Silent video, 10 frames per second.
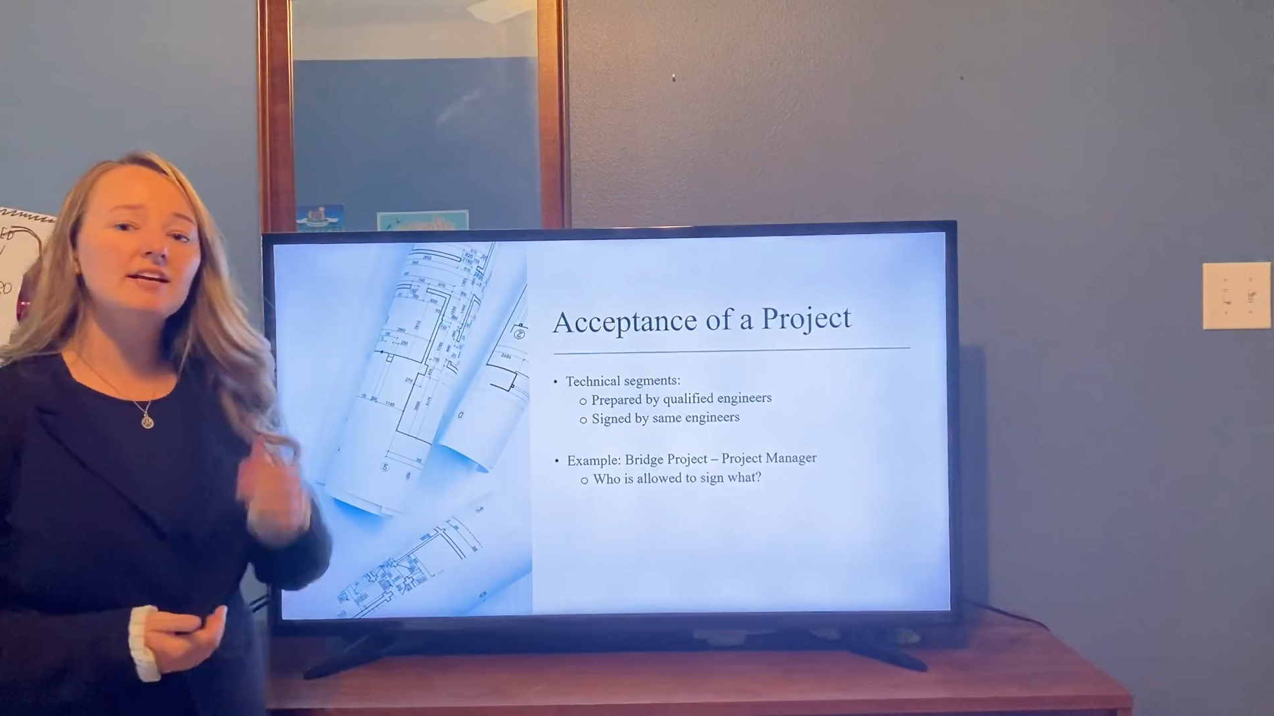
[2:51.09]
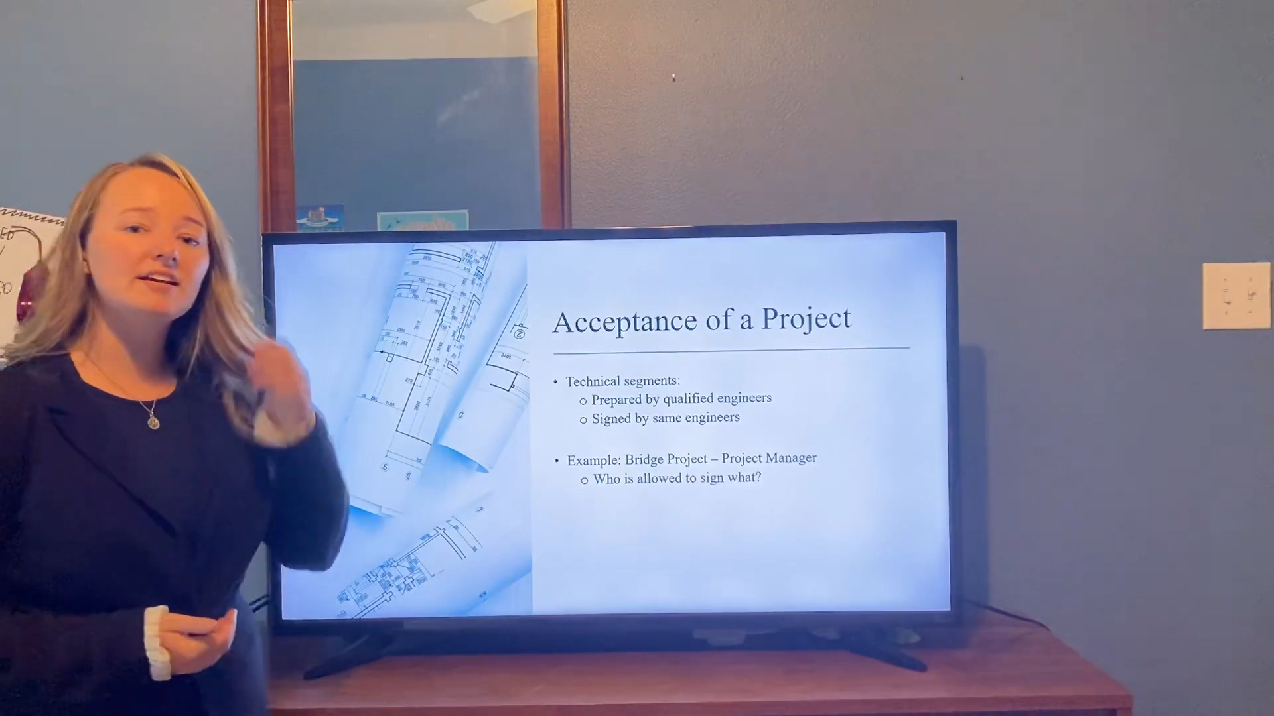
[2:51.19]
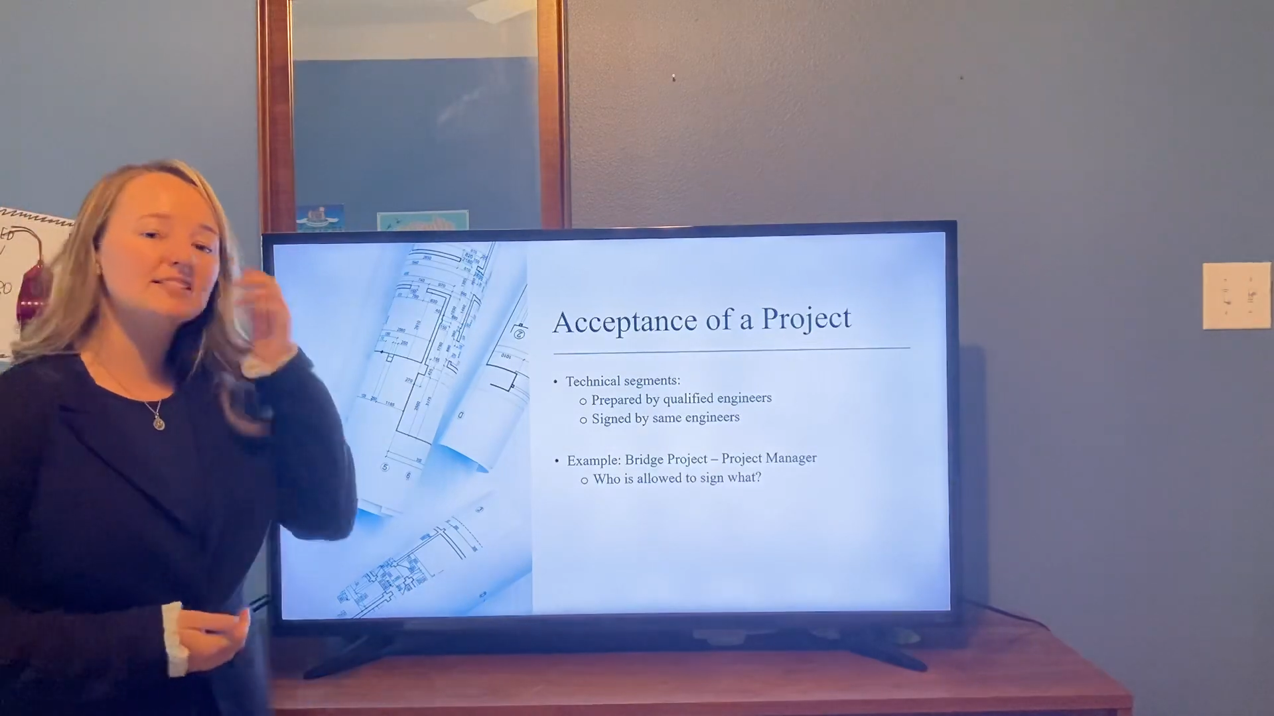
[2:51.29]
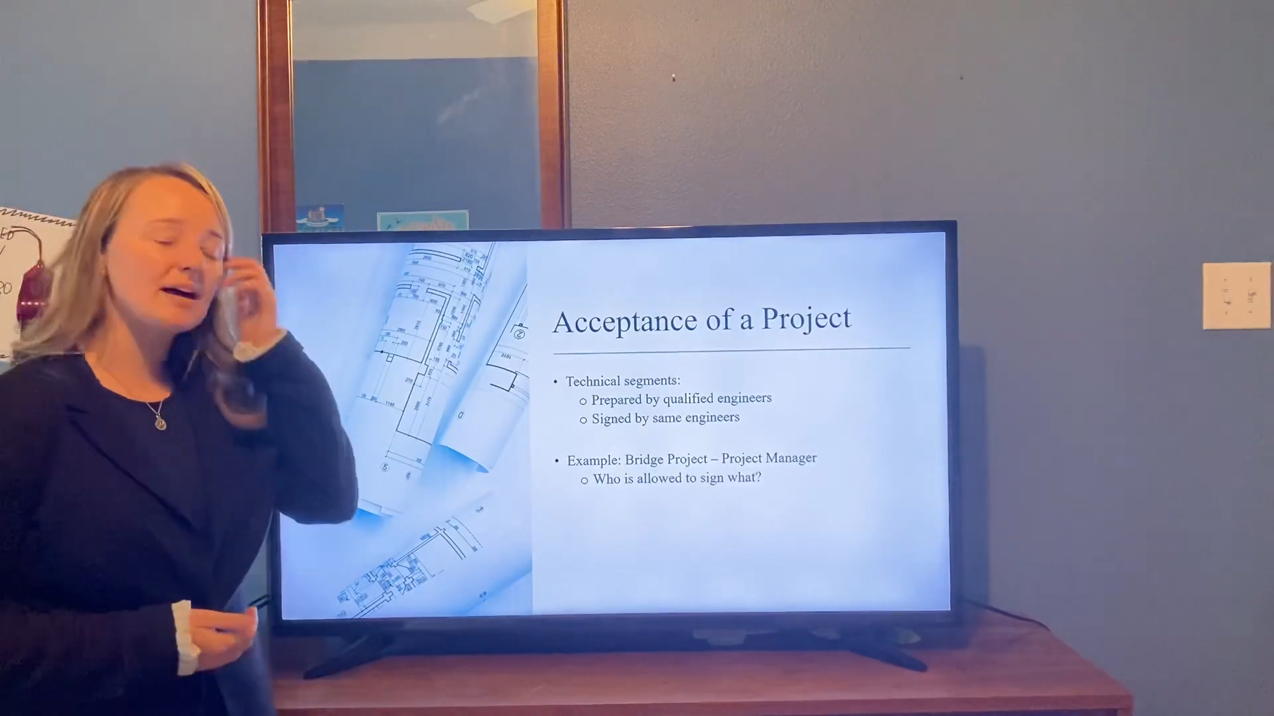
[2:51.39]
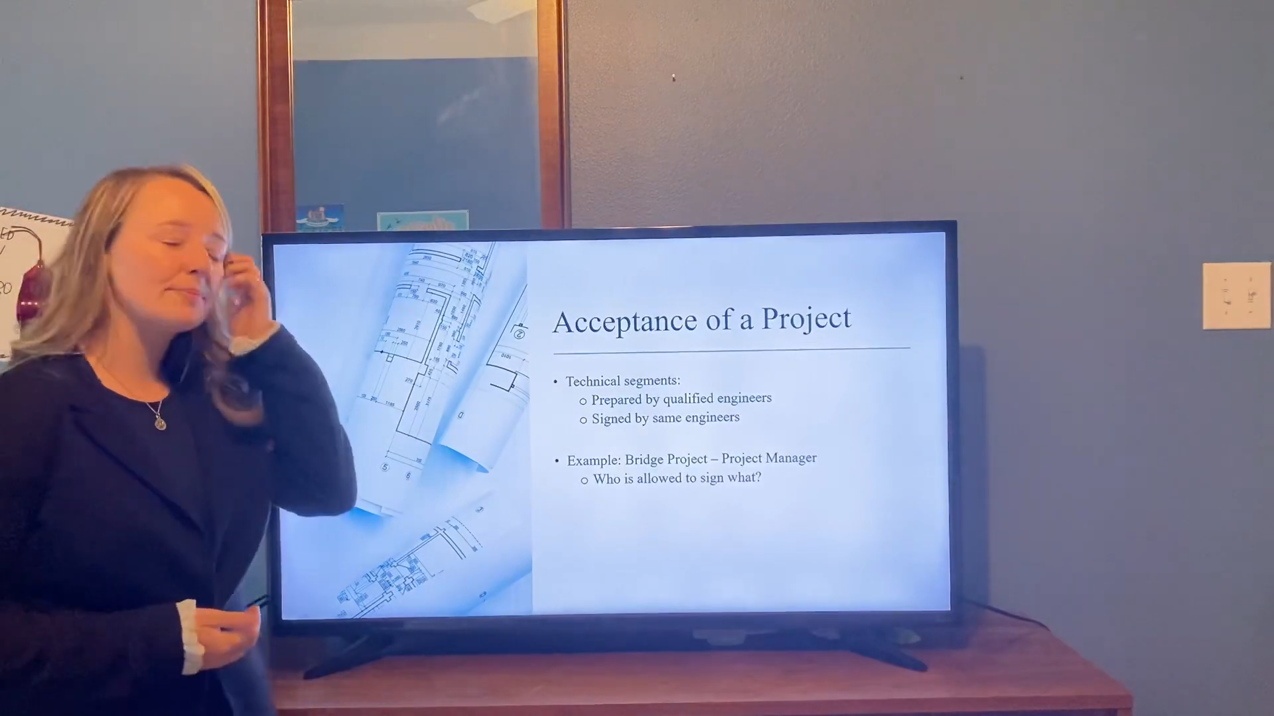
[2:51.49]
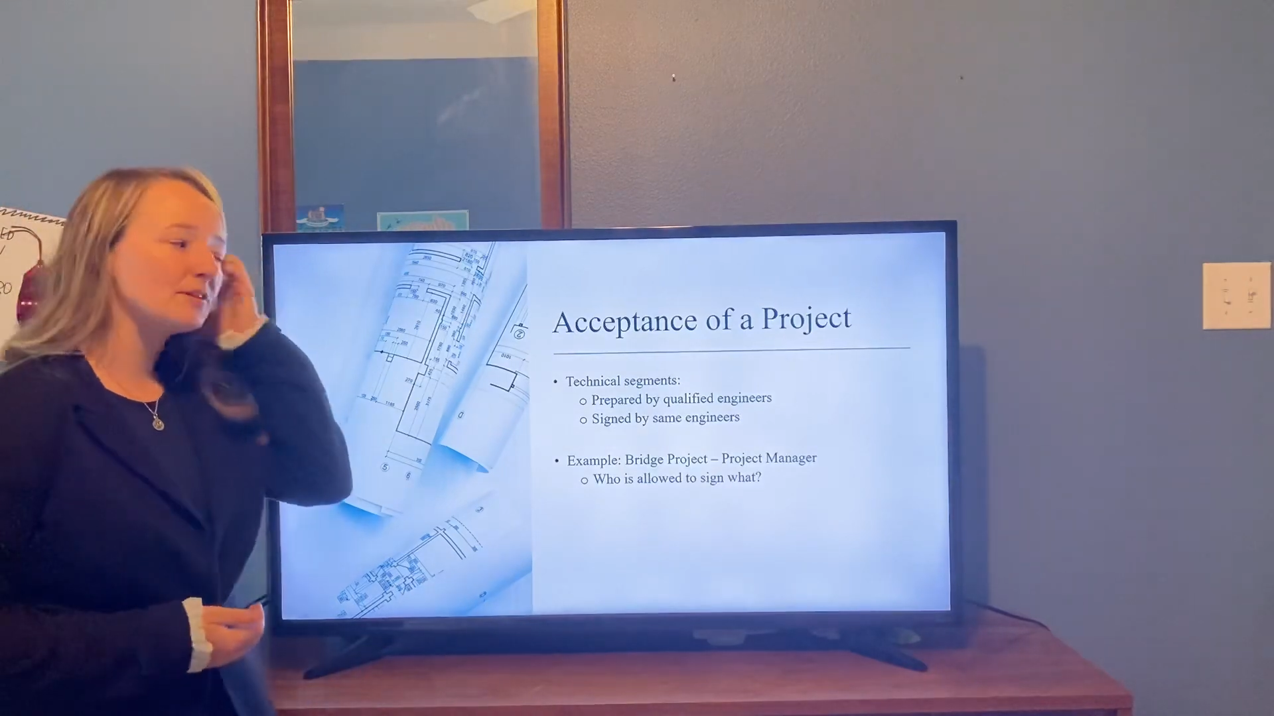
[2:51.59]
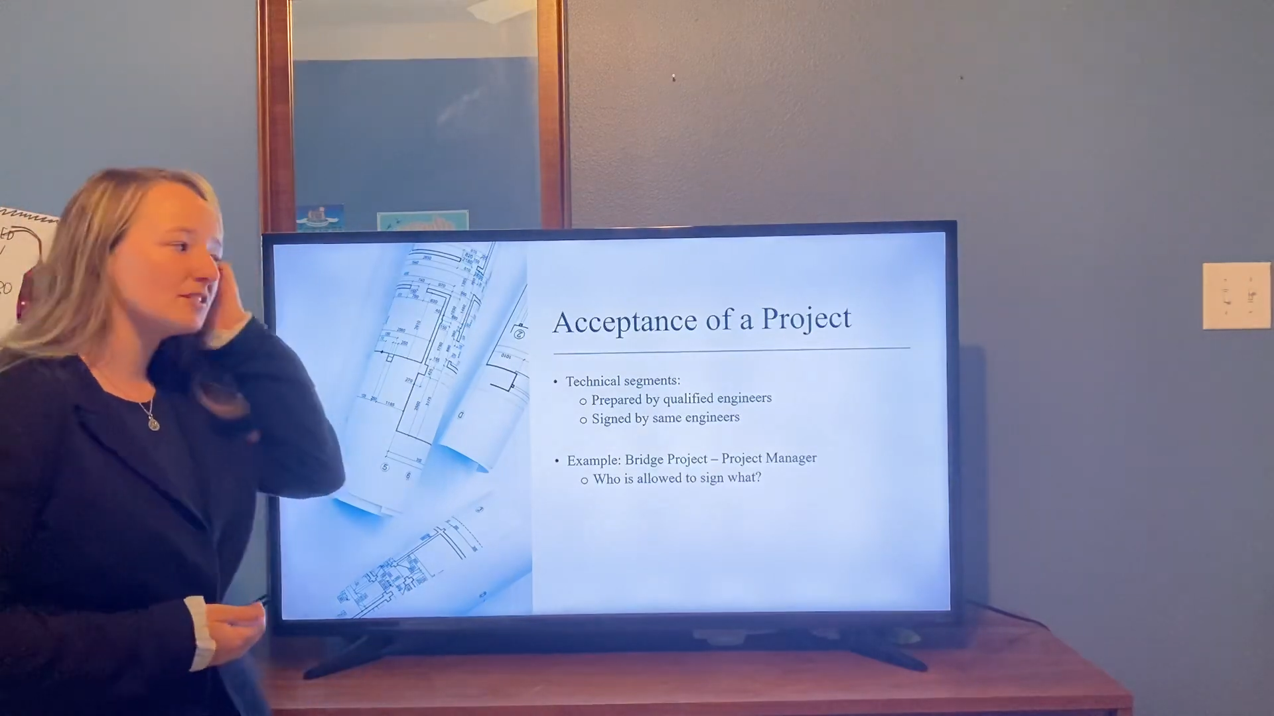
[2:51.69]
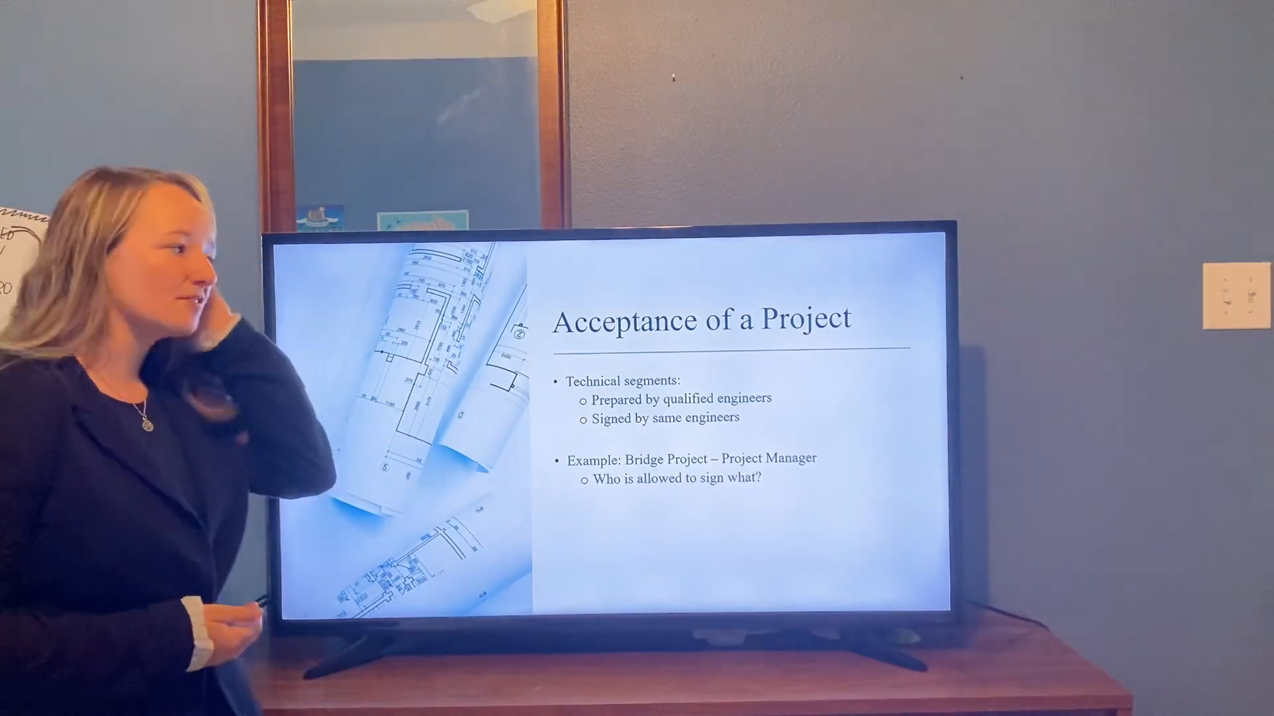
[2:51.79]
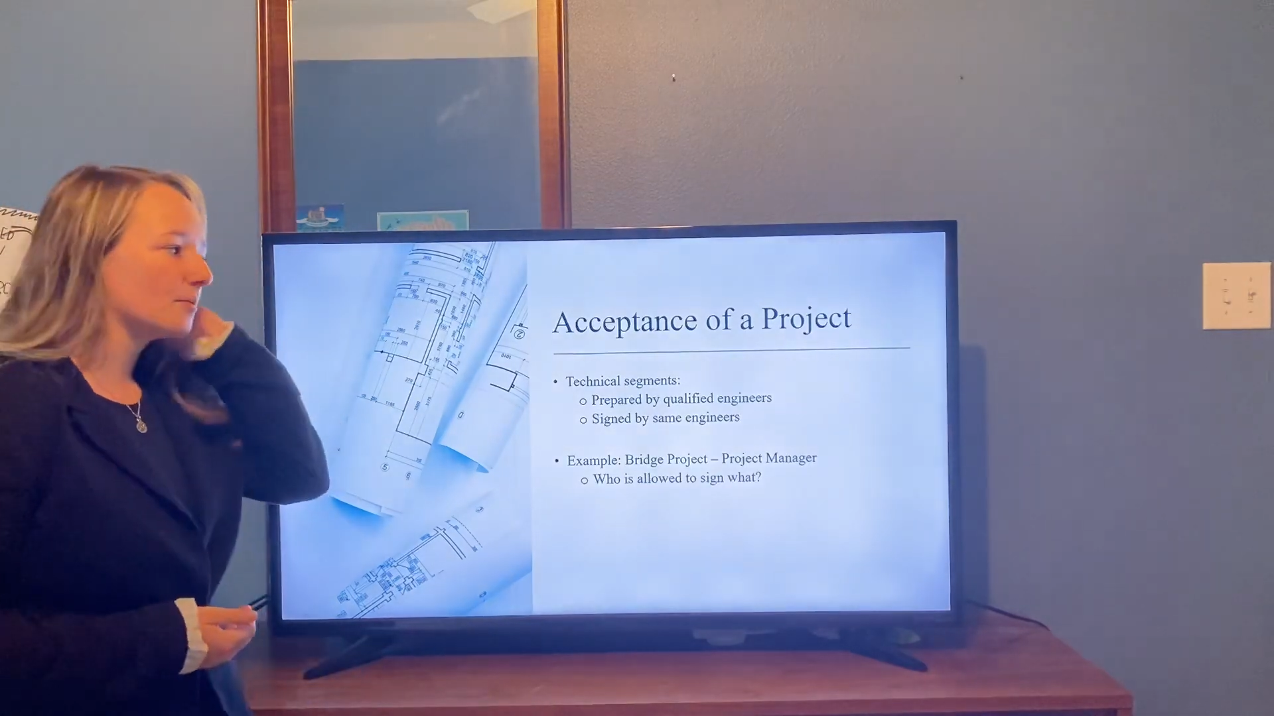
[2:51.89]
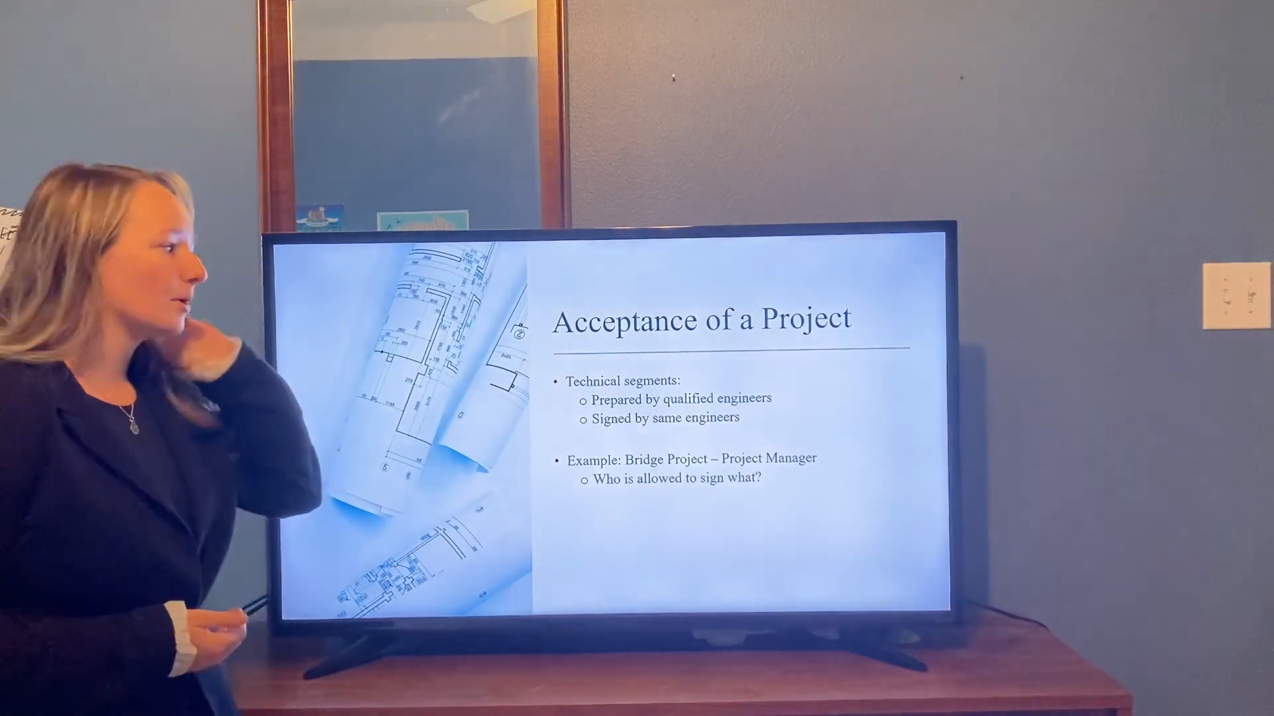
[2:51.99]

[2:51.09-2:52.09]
acceptance of a